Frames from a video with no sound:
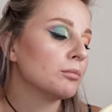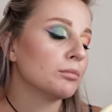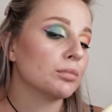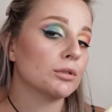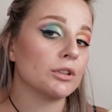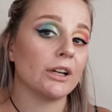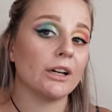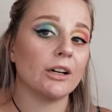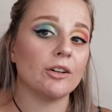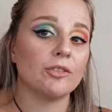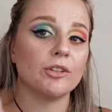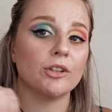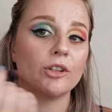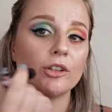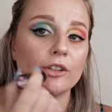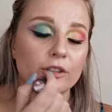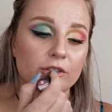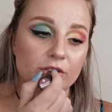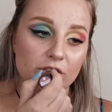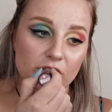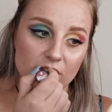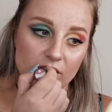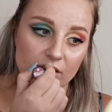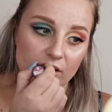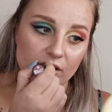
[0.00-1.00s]
put out a lot,
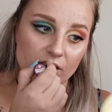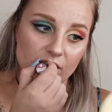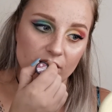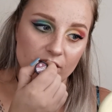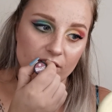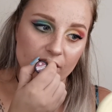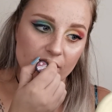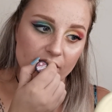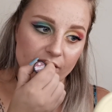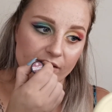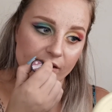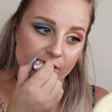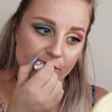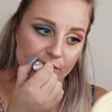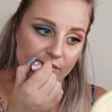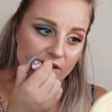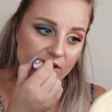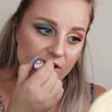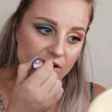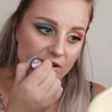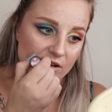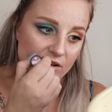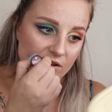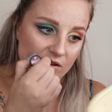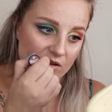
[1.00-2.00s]
I'm just gonna dab
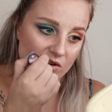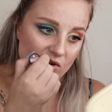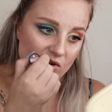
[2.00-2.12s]
it.